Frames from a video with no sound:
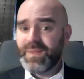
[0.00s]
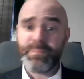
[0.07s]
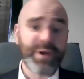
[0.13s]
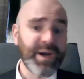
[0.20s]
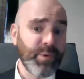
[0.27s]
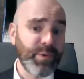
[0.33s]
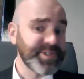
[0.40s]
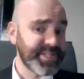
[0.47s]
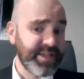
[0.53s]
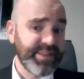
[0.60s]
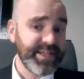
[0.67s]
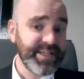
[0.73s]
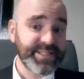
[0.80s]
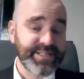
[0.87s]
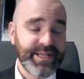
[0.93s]
but I will say
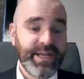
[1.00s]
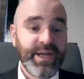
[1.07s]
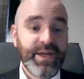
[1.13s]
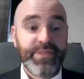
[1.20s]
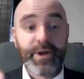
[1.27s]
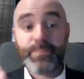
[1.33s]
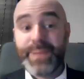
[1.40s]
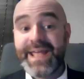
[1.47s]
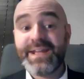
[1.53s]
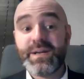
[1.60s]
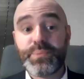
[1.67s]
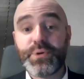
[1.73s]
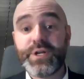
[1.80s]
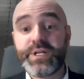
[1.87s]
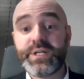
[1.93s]
this: they're paid a
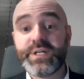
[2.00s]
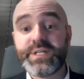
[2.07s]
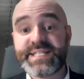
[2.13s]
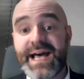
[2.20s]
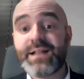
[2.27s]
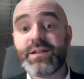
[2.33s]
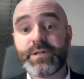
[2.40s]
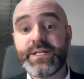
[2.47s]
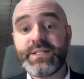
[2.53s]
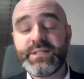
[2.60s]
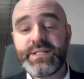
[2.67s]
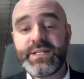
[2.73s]
pretty good salary,